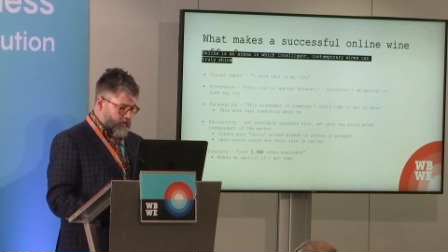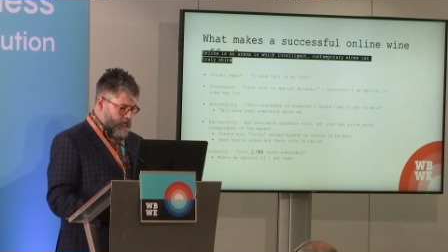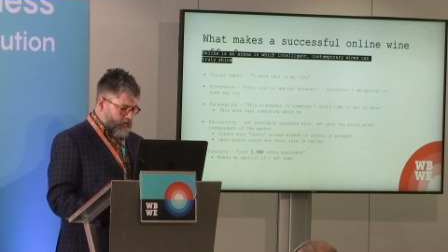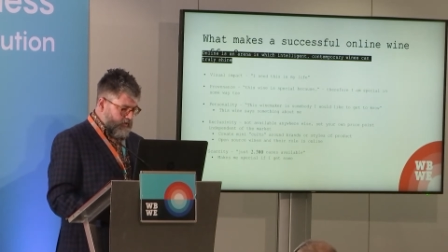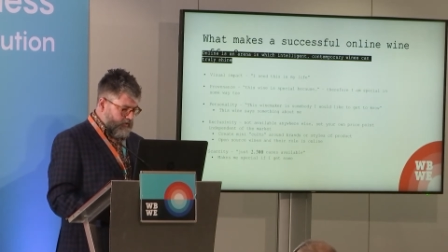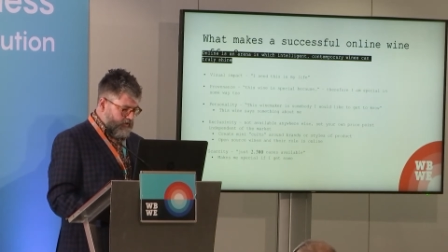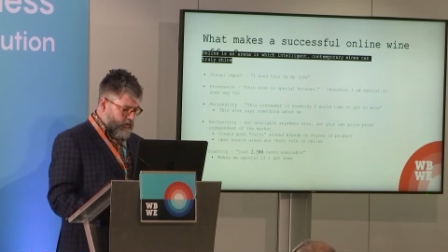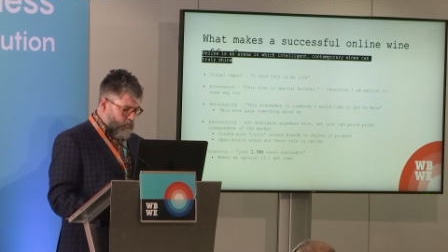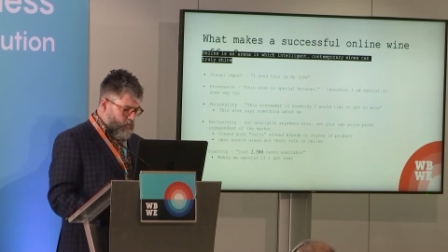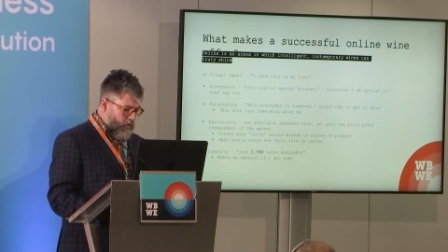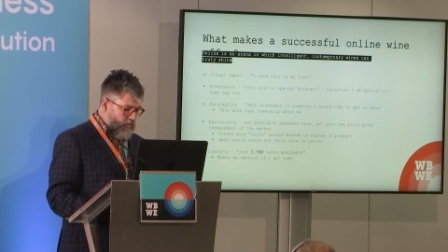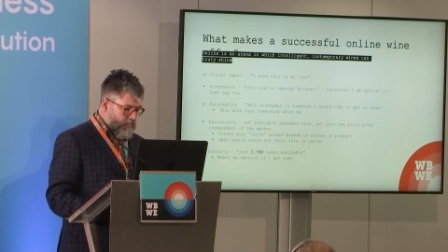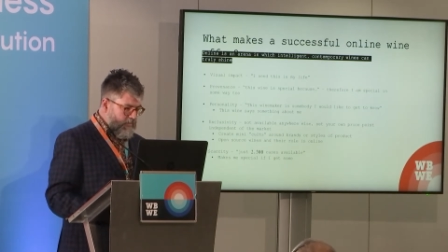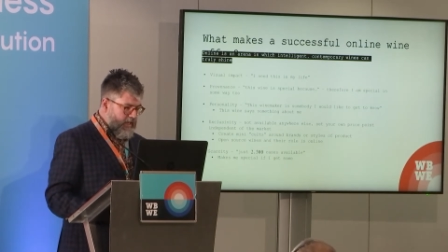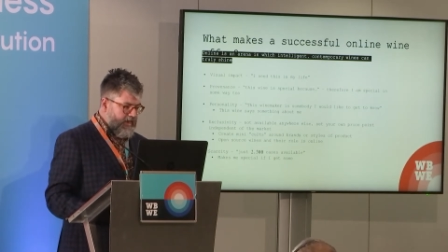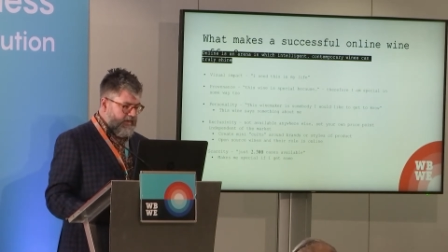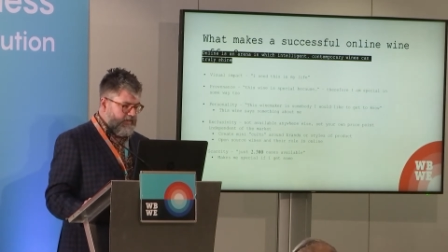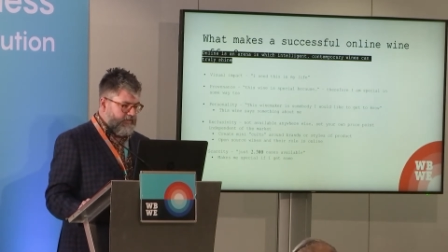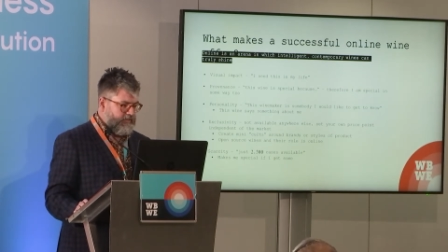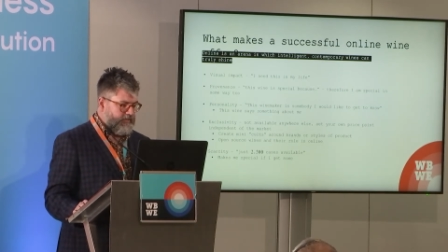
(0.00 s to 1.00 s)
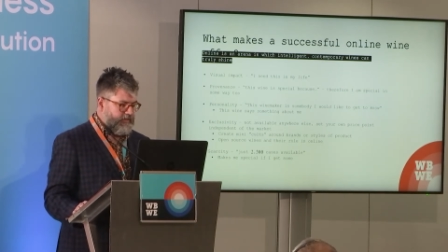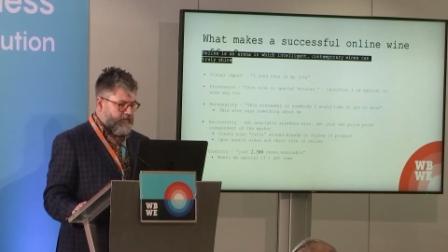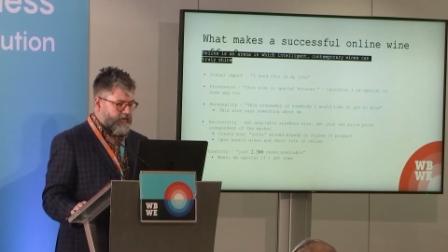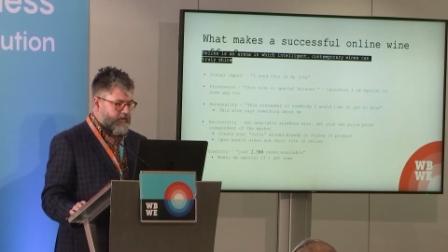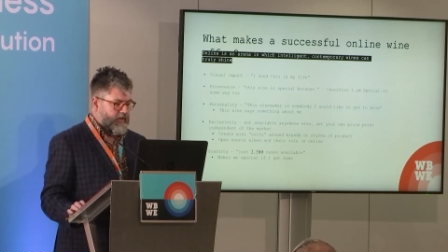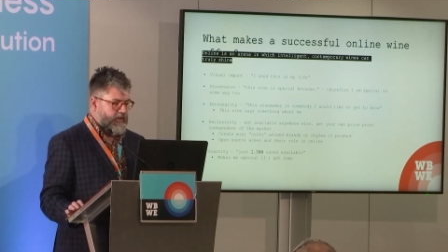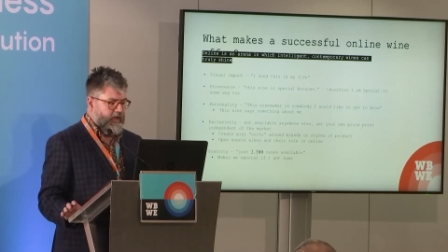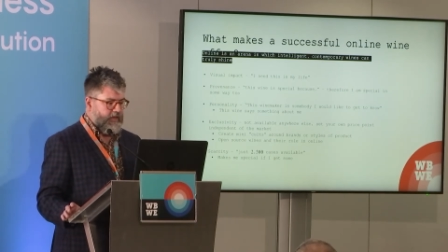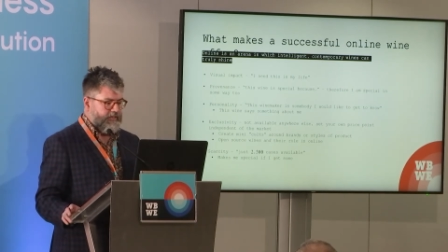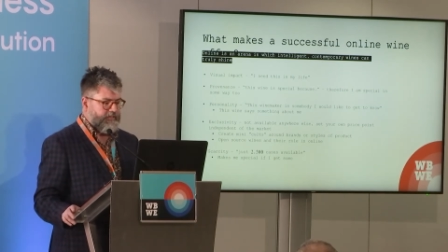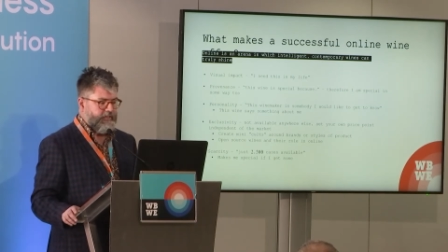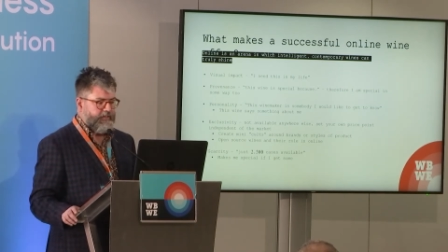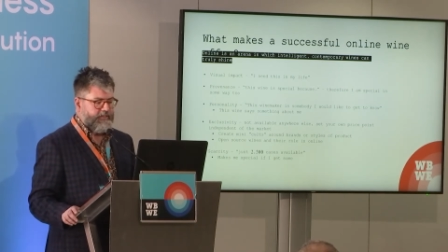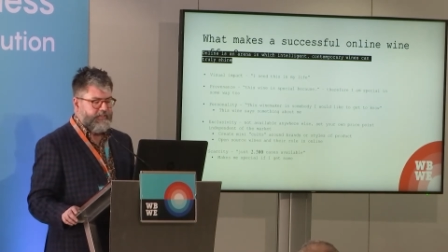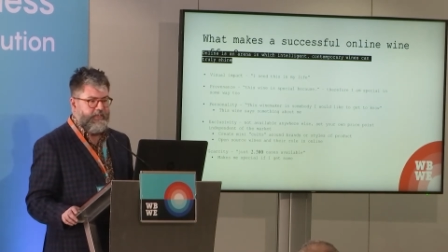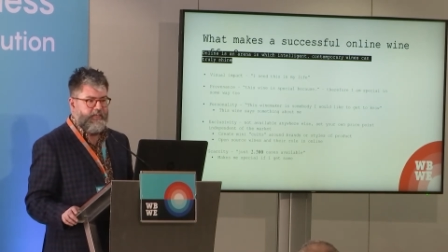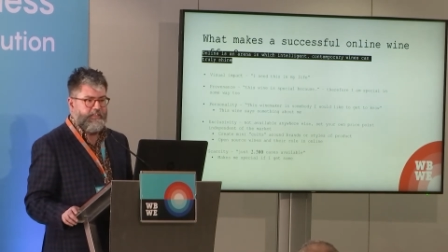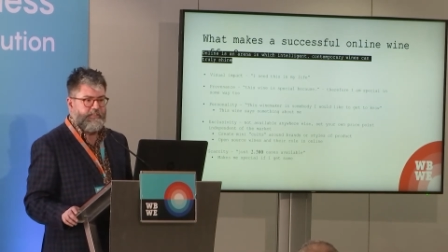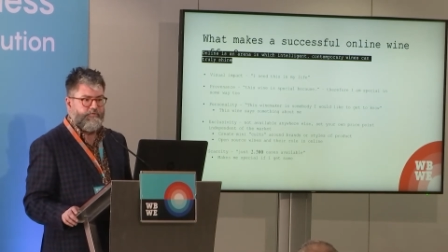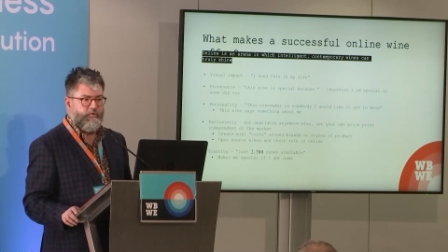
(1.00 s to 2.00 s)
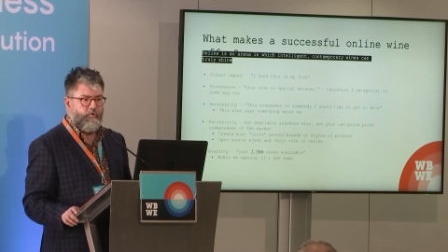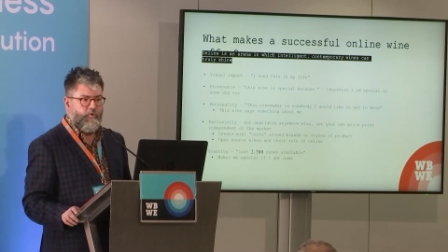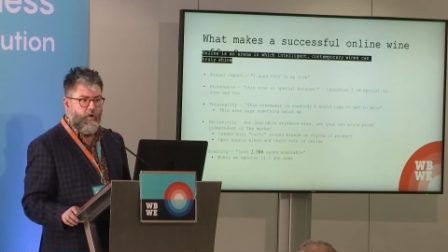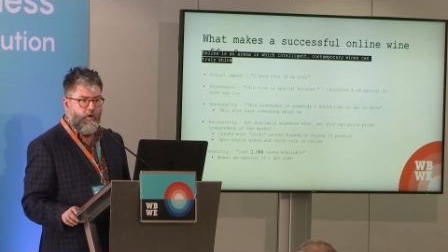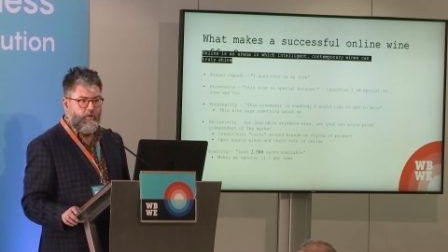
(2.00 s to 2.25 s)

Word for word: So, what makes a successful